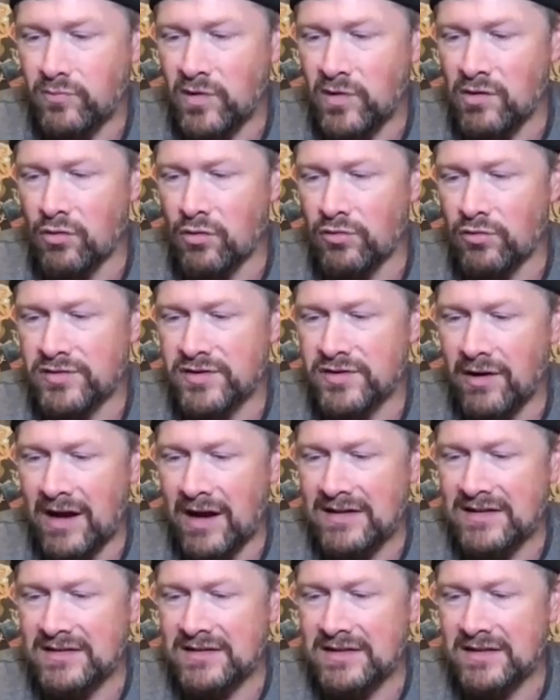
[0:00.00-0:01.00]
Also
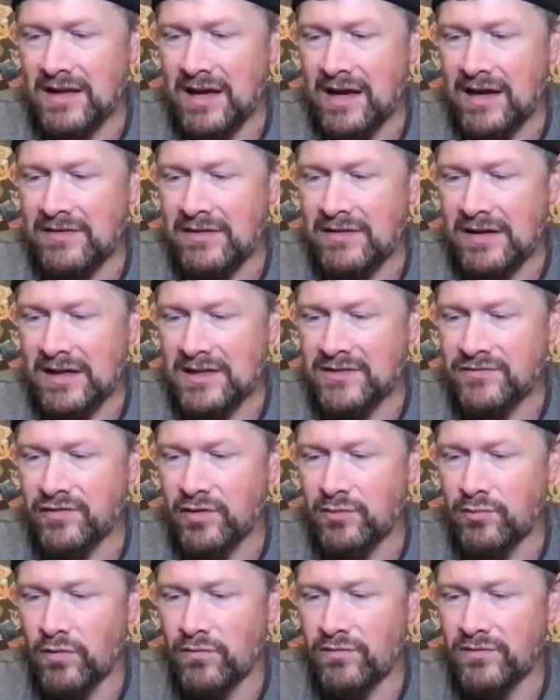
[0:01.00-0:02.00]
added to that, in the last
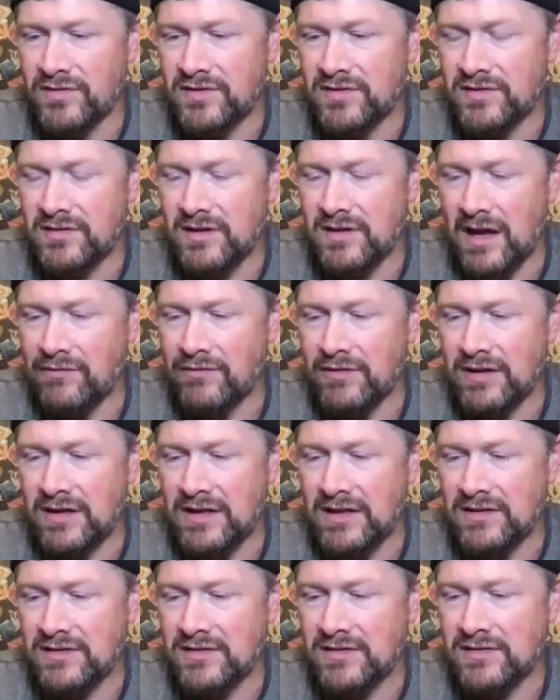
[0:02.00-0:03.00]
few months,
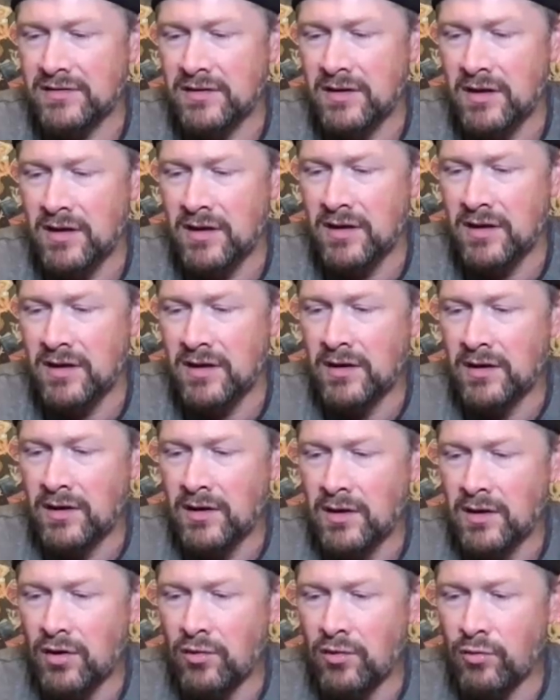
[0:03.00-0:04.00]
athletes
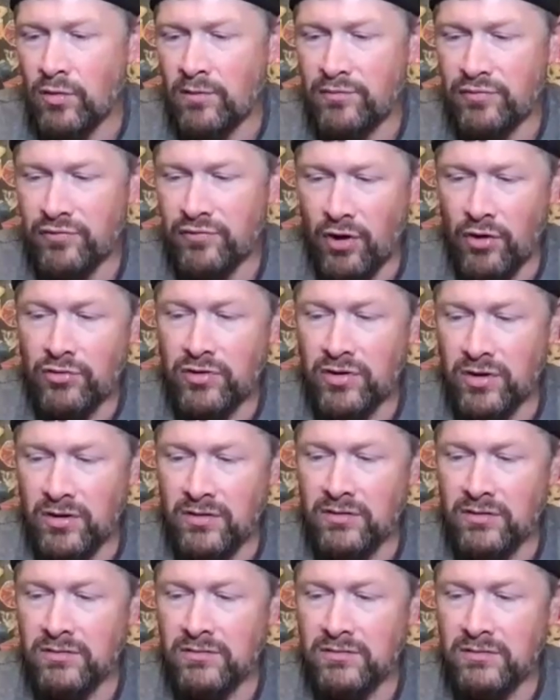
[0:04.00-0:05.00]
who have
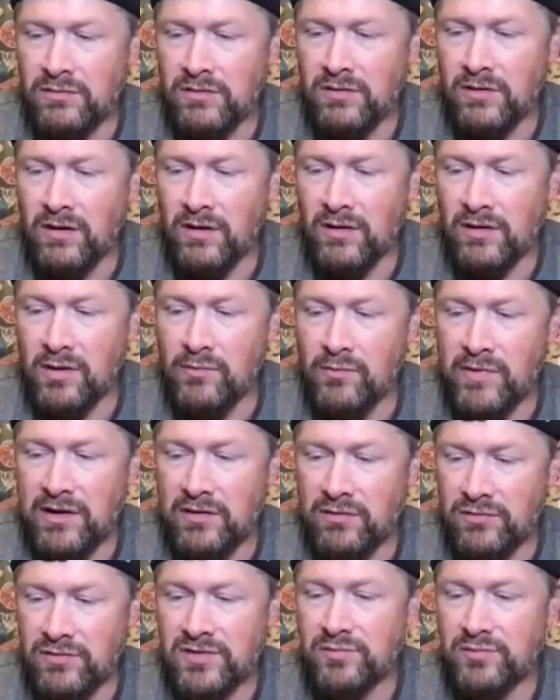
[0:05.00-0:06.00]
broken
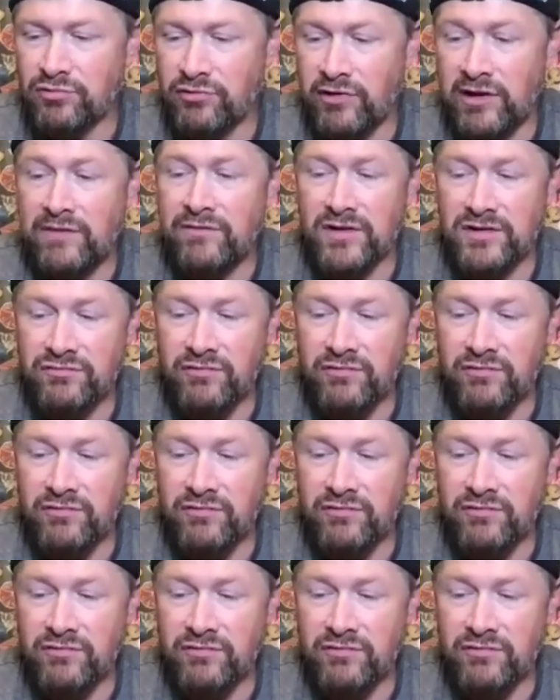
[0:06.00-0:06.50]
Camille's previous